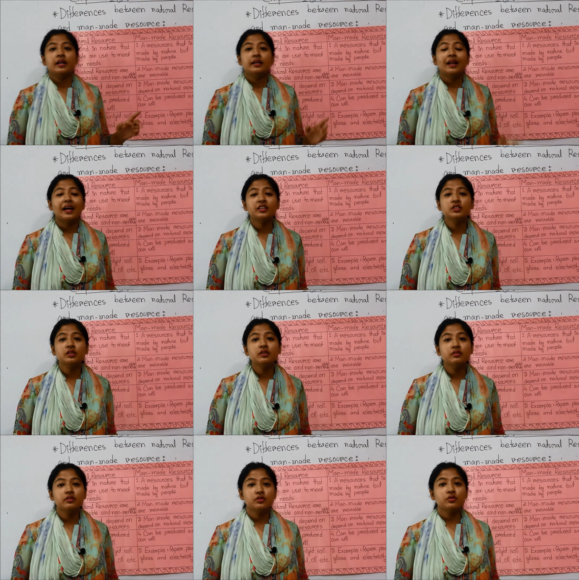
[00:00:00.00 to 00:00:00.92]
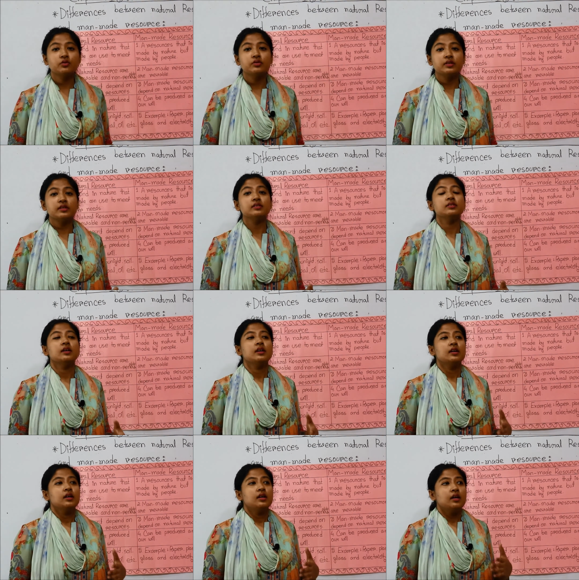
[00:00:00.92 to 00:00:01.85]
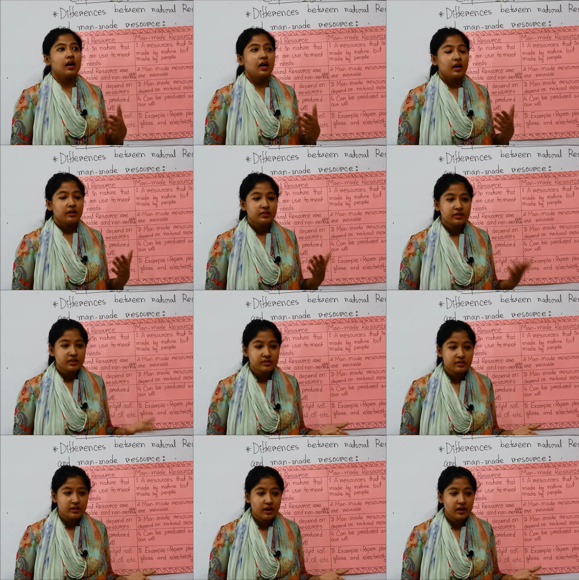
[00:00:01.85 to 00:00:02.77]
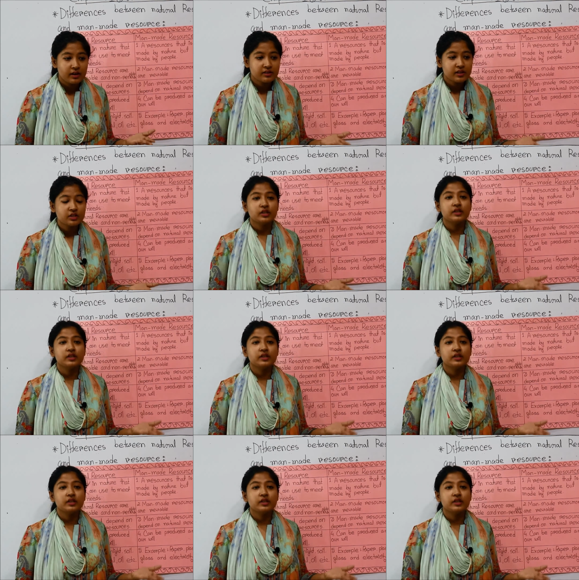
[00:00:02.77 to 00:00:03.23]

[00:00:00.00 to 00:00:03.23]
Natural resources such